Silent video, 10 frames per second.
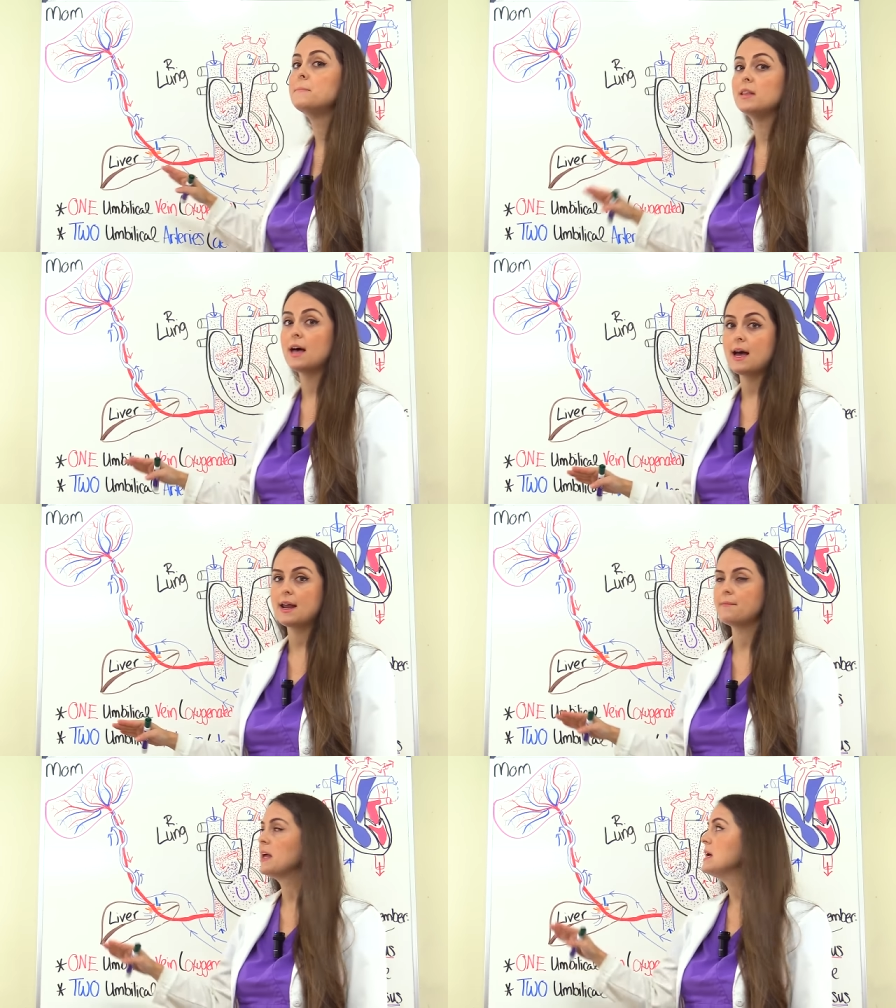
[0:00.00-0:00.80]

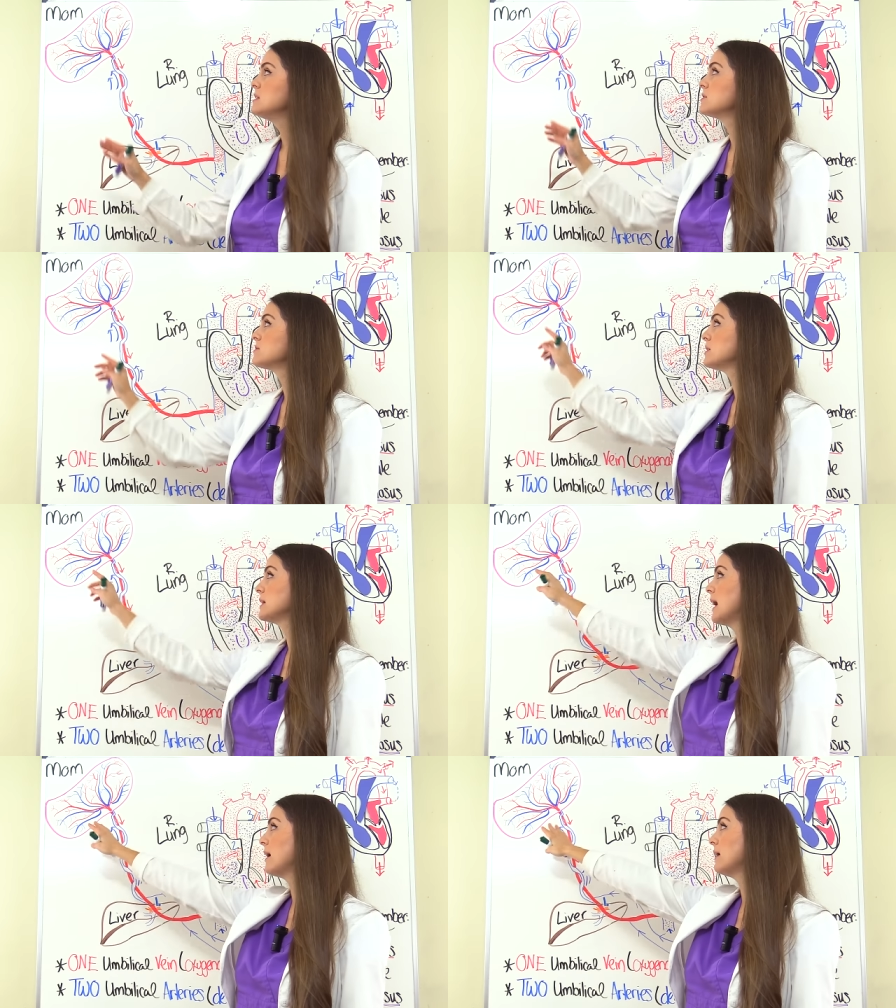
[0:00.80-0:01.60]
blood. So it's
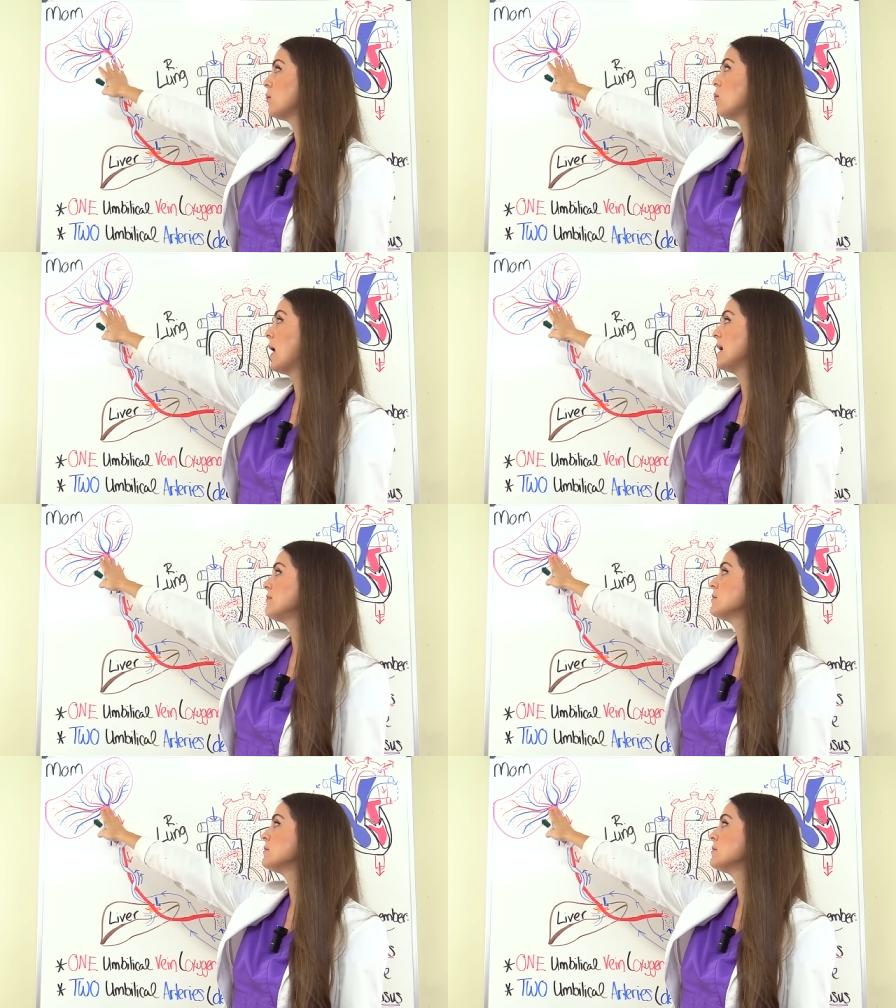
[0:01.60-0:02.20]
going to carry it away